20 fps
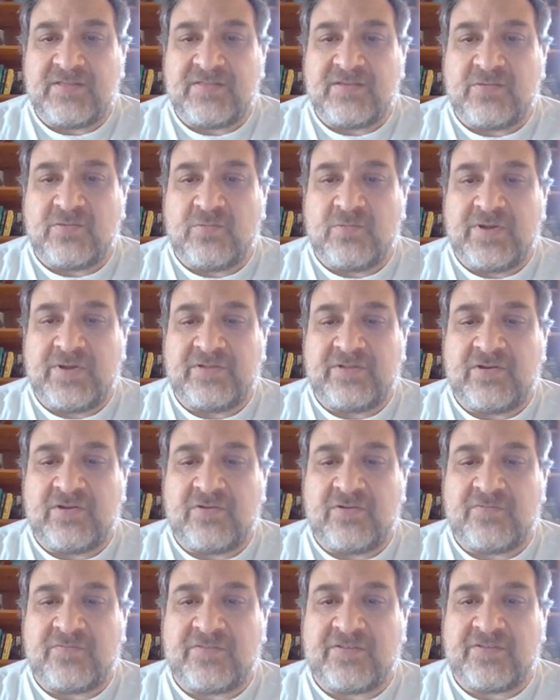They're well
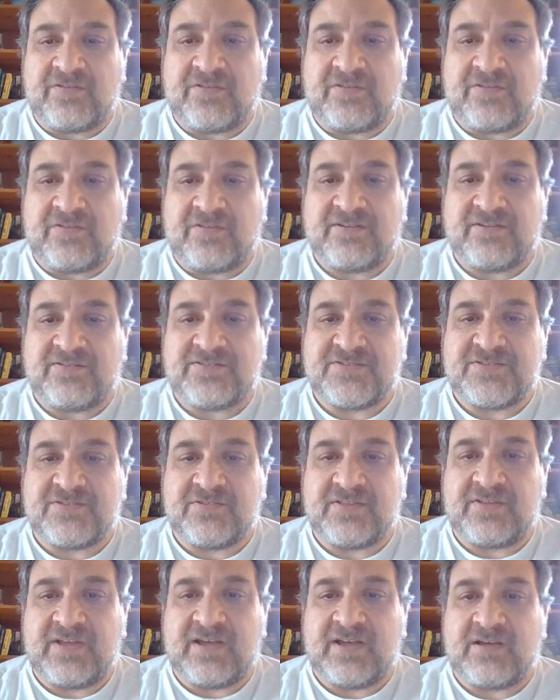known for their tunnels
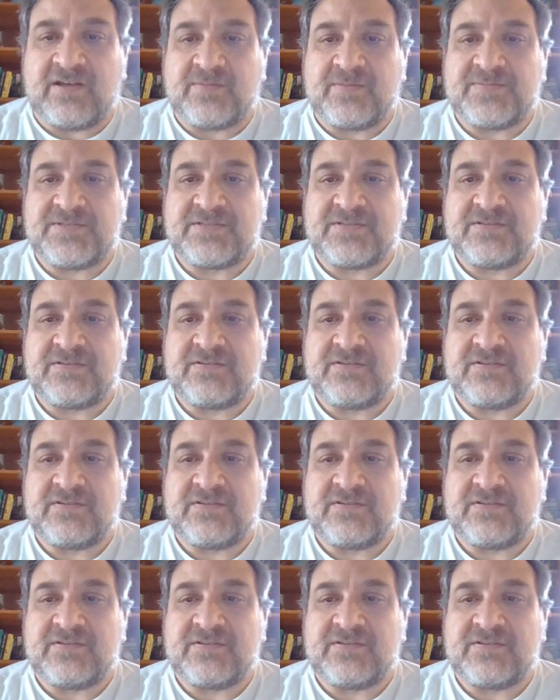through the Alps.